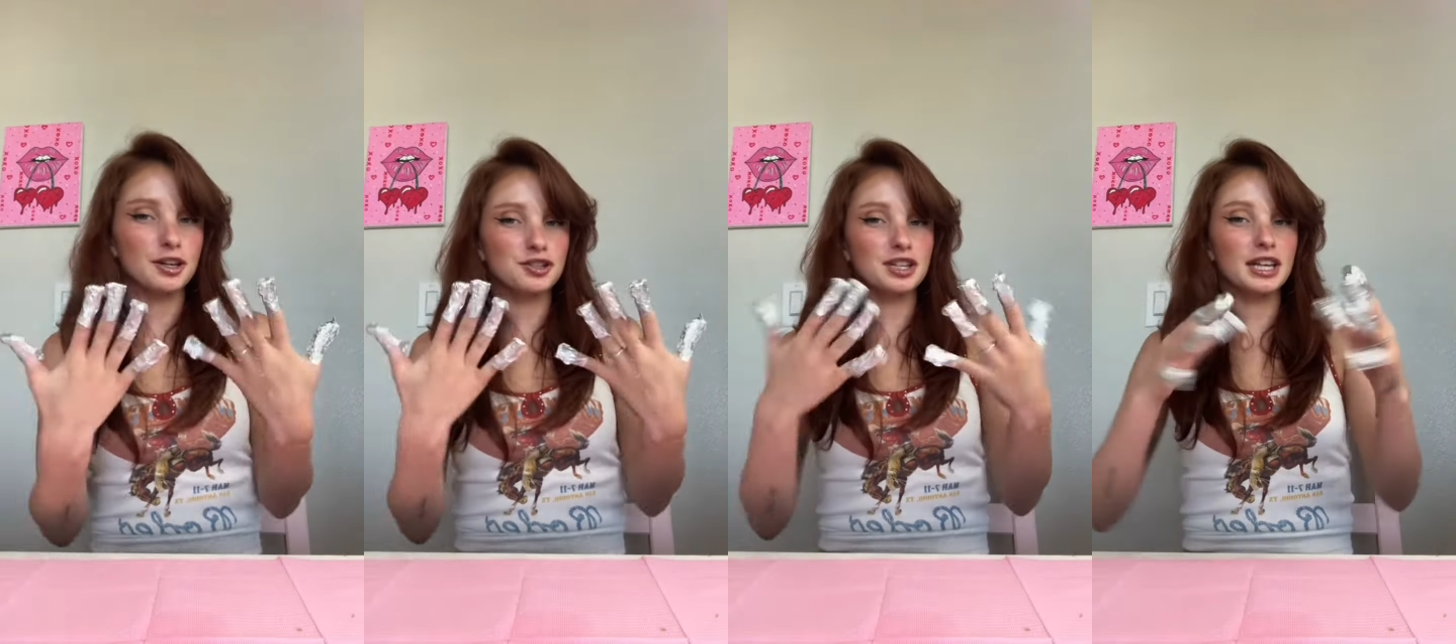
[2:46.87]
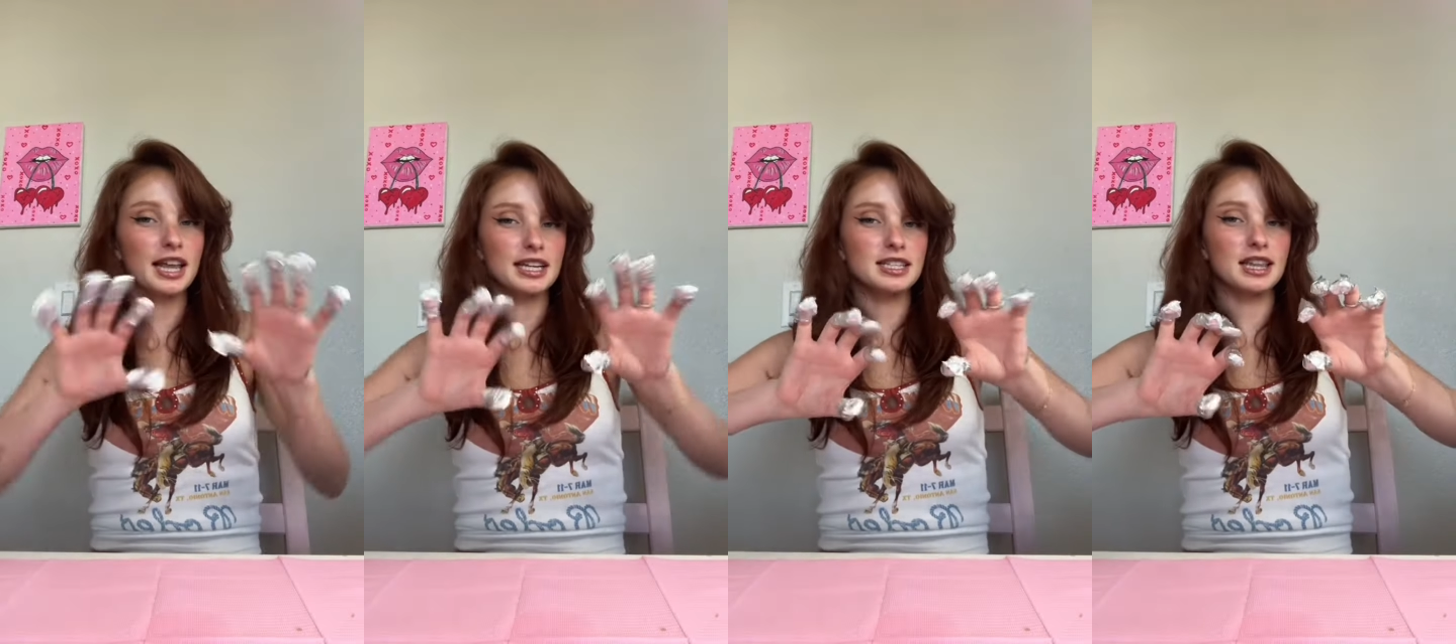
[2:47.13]
I
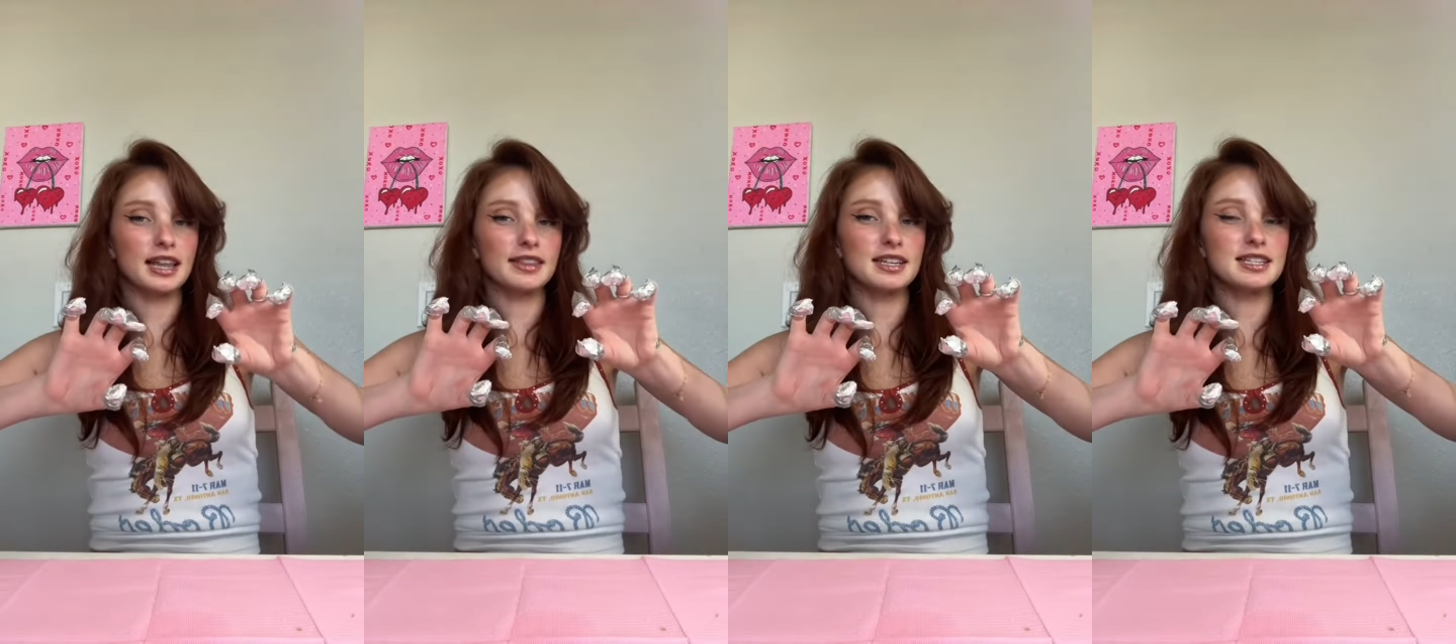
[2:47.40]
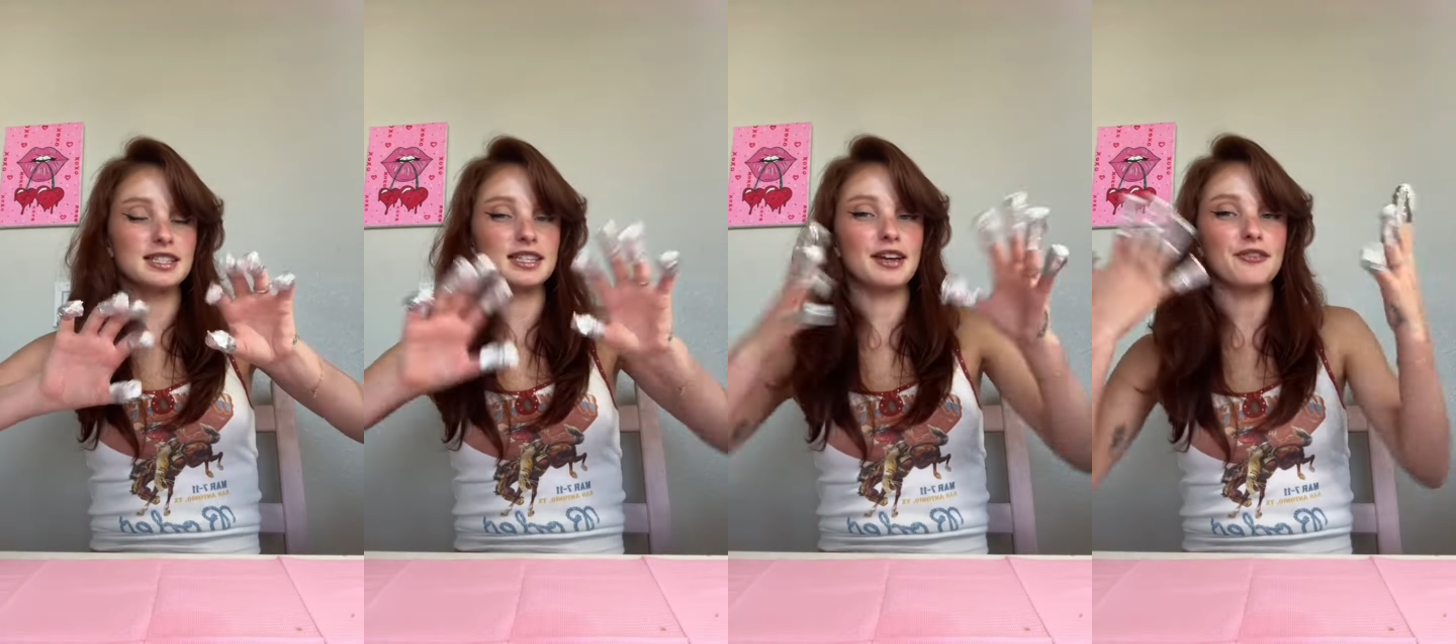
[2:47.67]
usually like to let
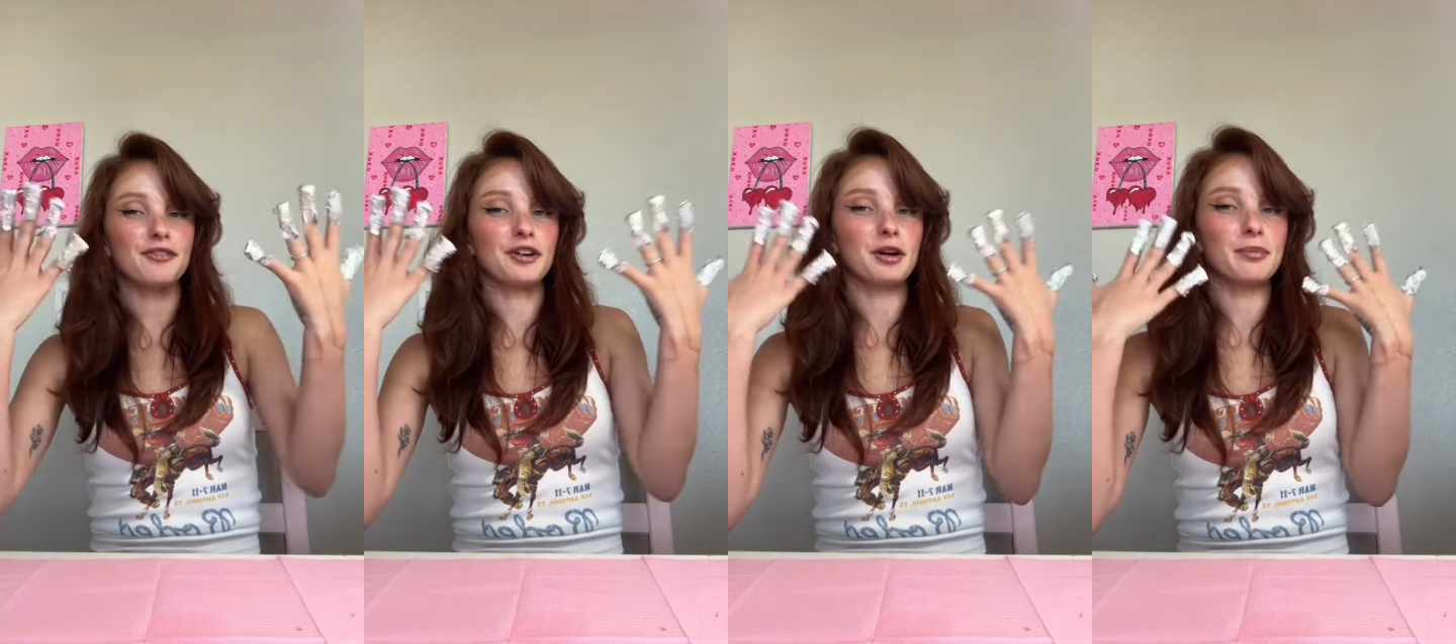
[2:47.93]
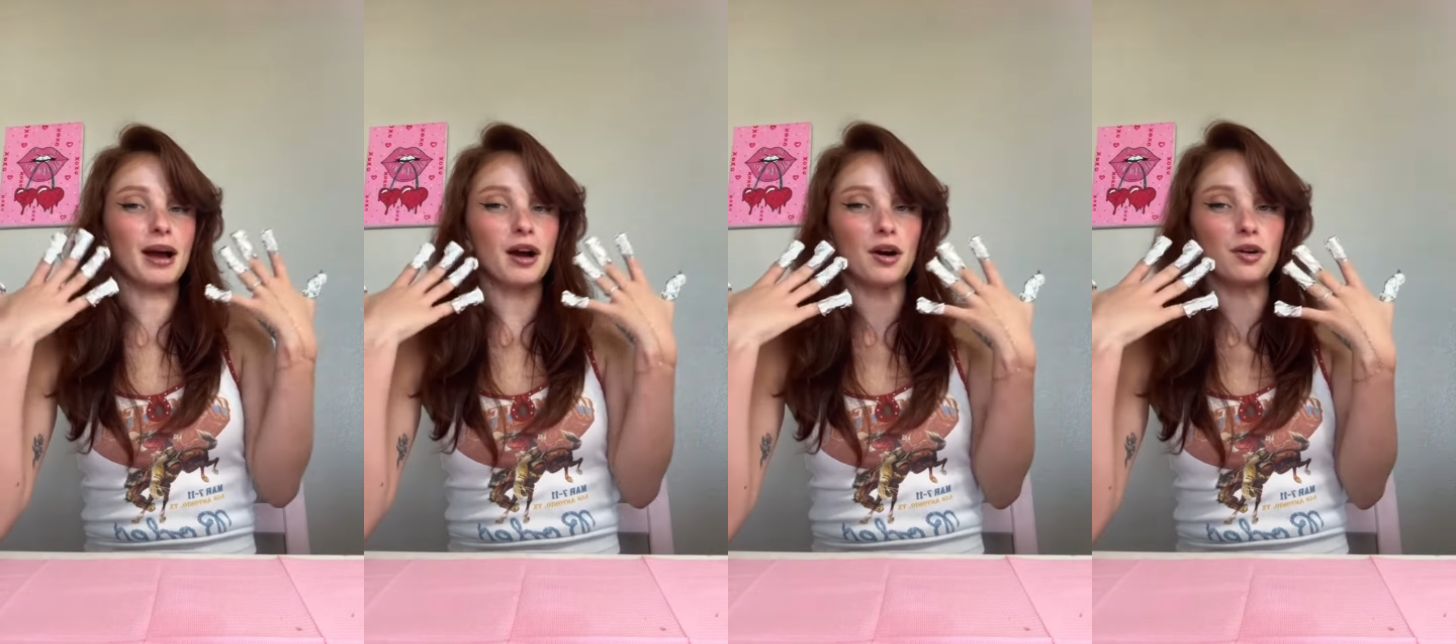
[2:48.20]
these sit
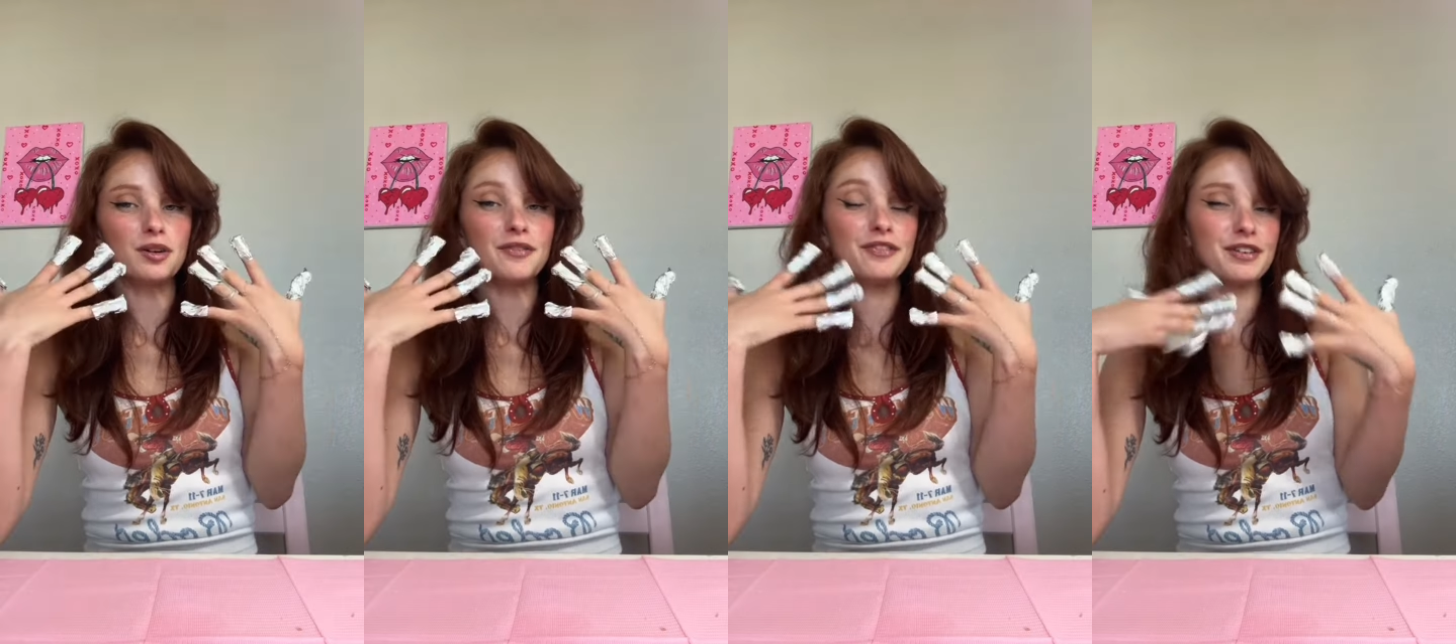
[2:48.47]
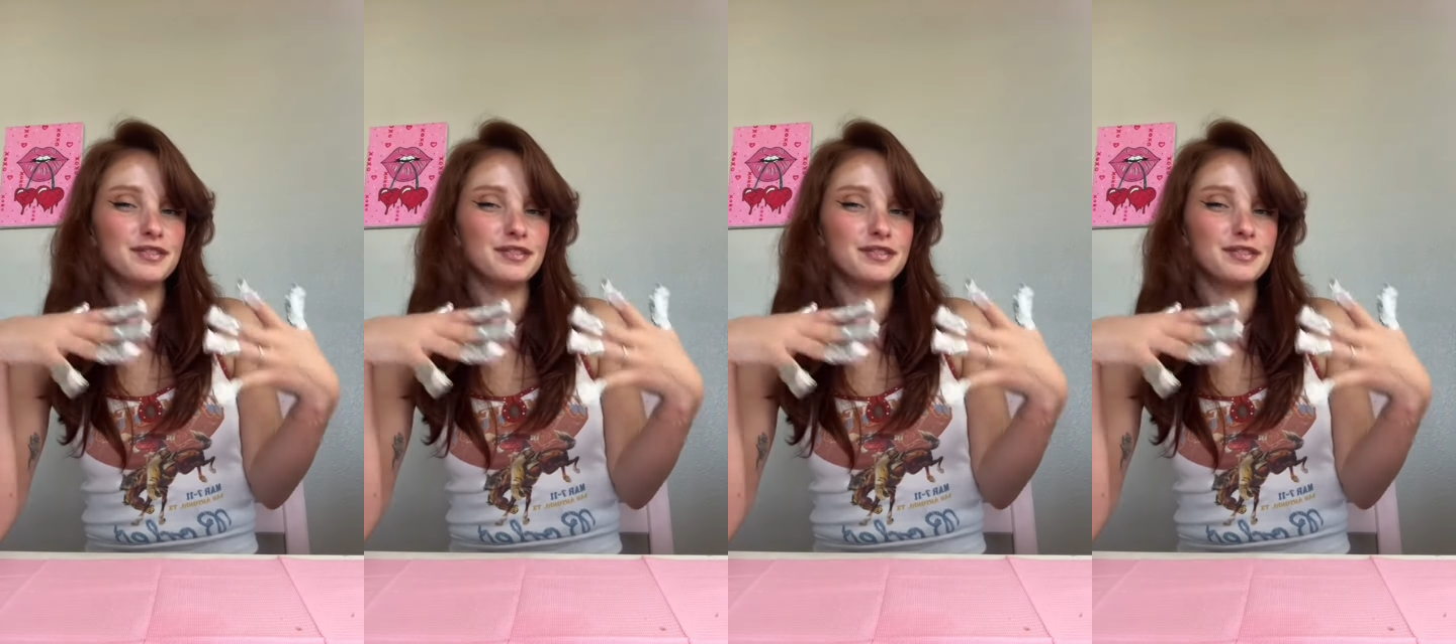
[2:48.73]
for about